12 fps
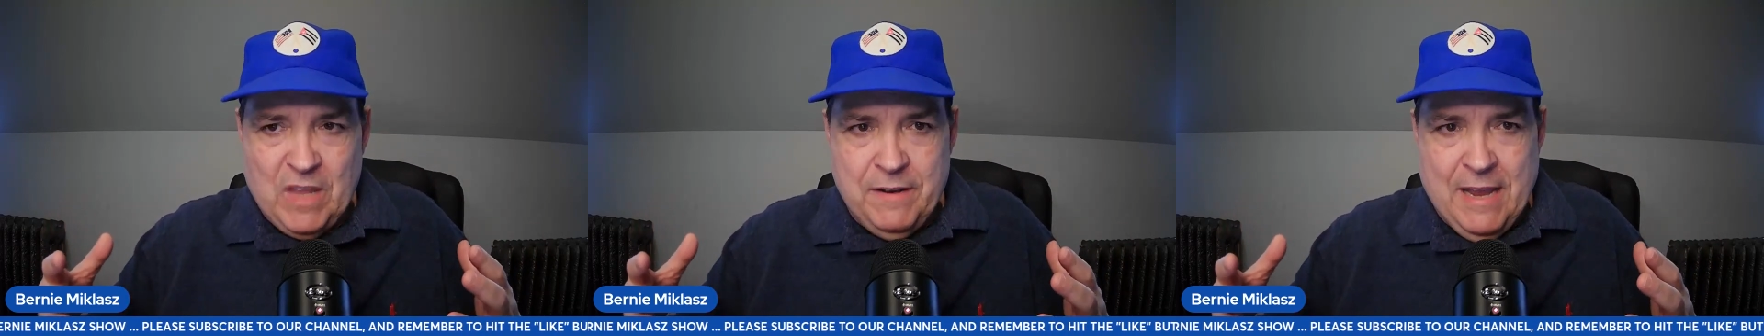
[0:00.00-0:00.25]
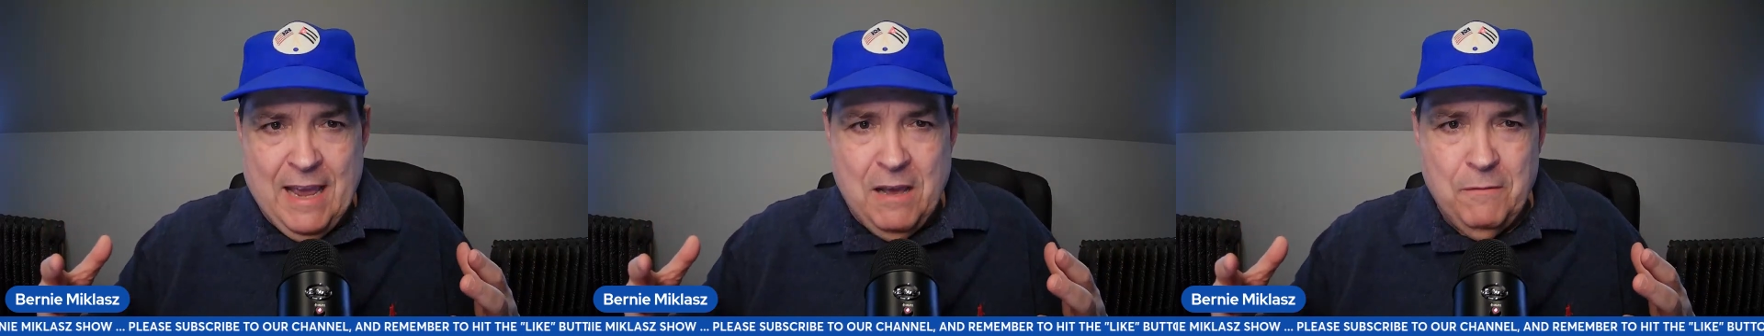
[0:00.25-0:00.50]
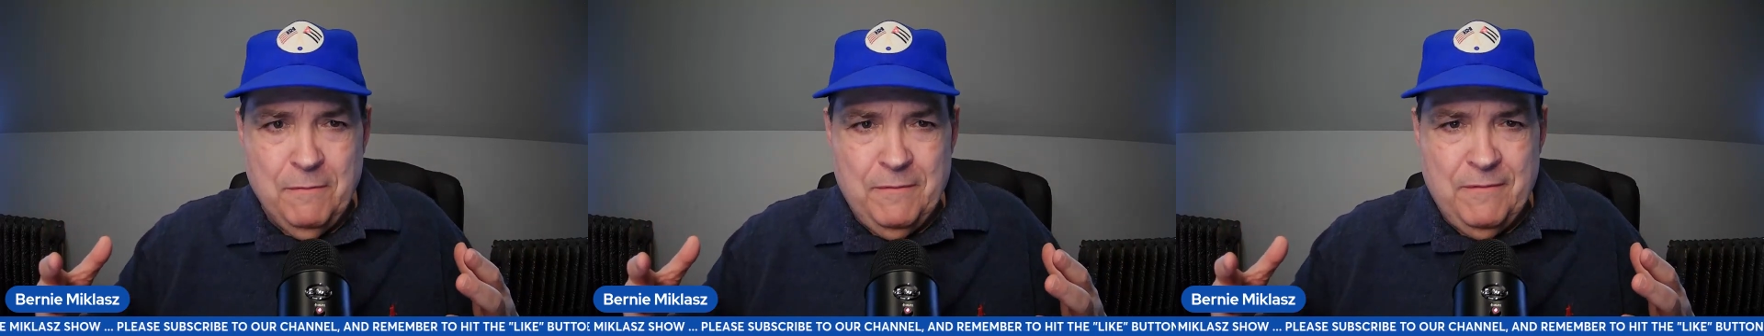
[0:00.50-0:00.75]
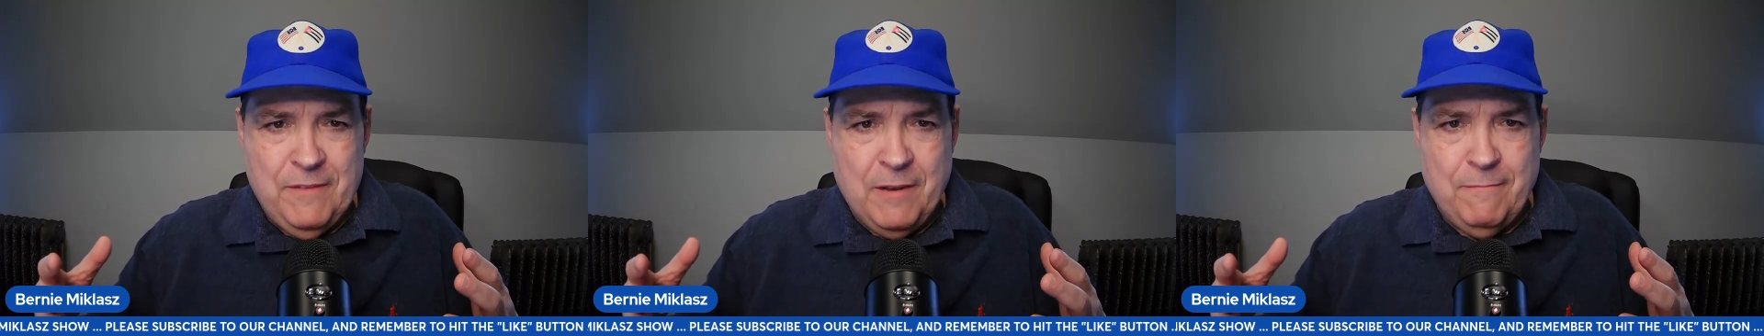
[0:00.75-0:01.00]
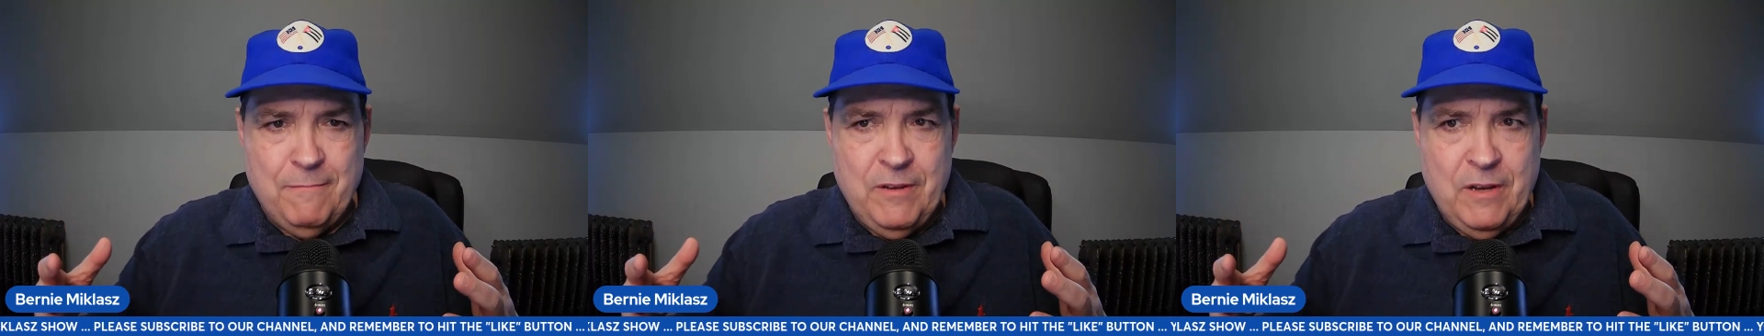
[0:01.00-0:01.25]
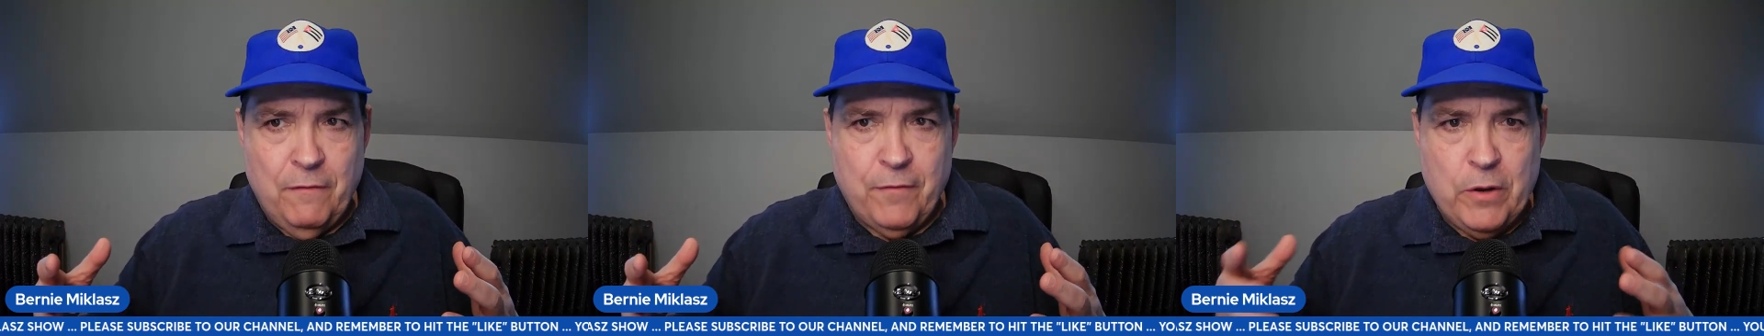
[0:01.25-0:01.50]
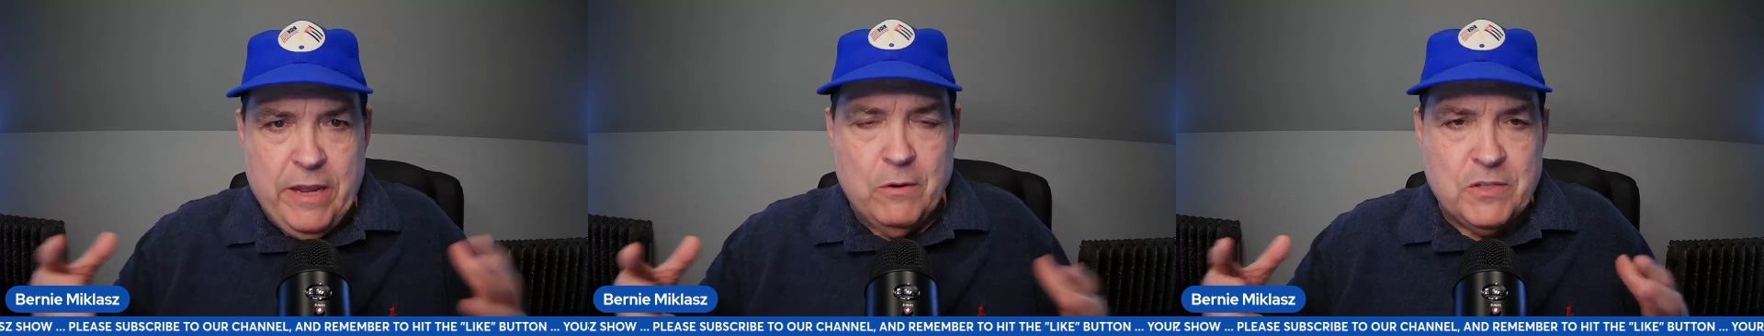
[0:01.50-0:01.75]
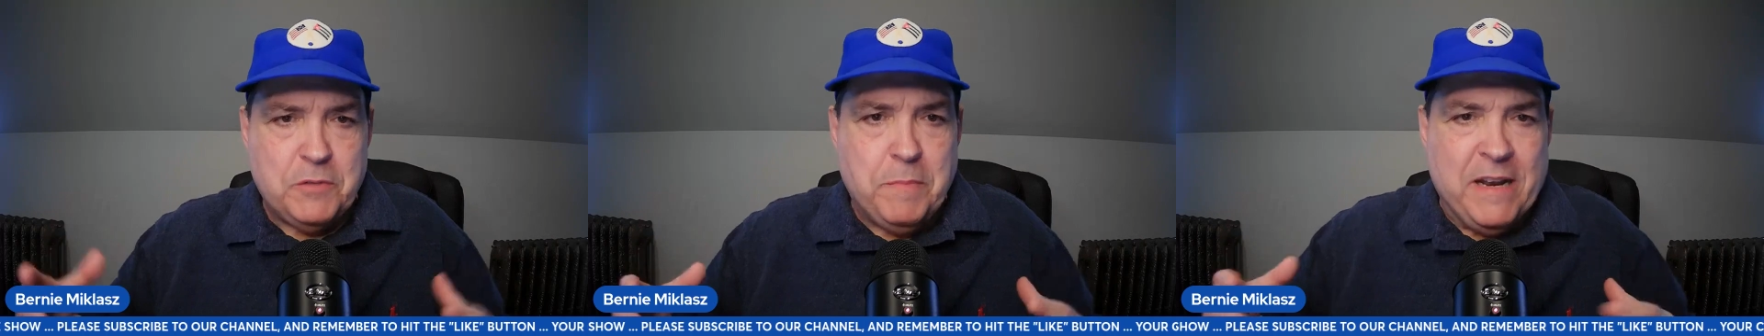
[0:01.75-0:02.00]
now that, you know, for
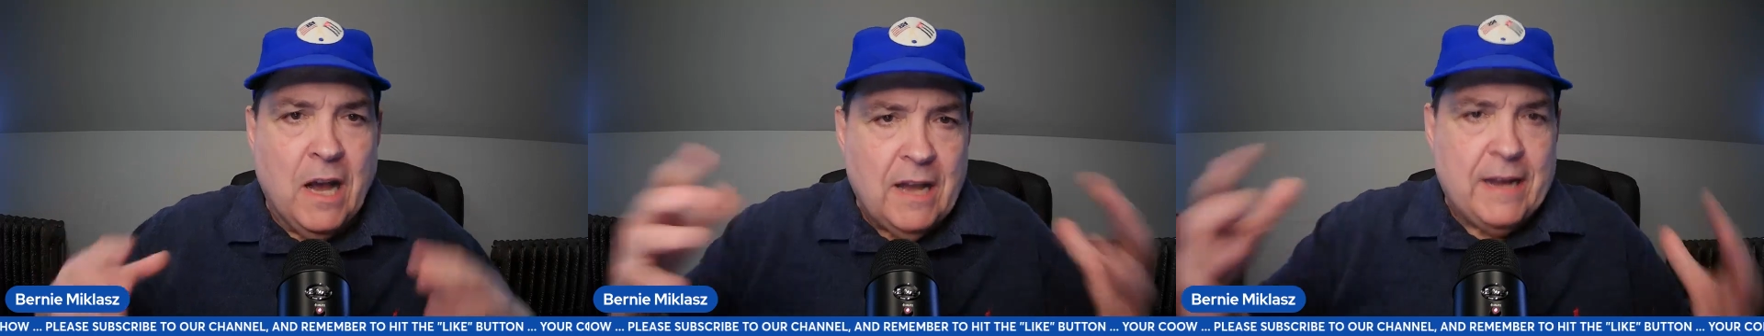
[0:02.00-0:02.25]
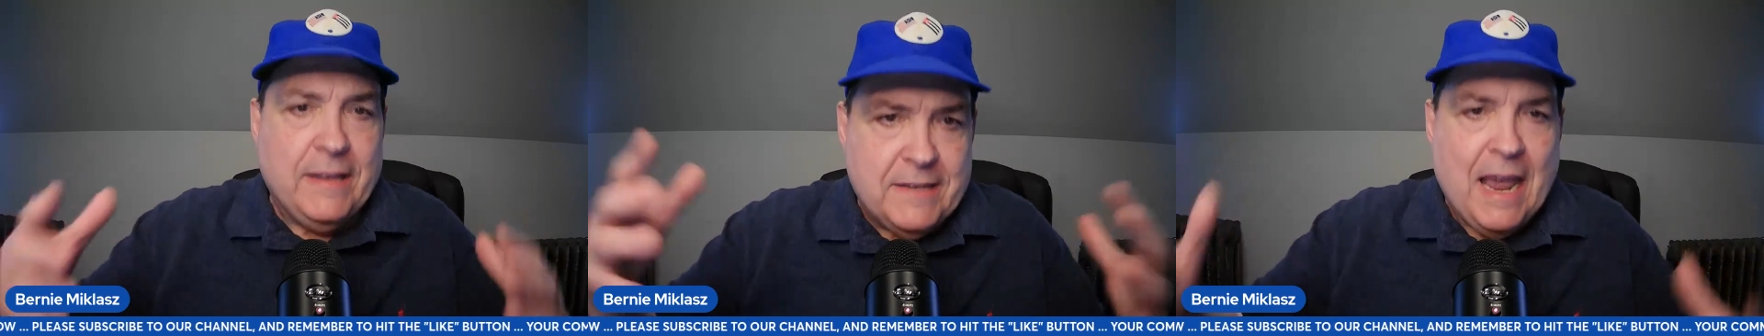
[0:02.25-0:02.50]
years has been hunting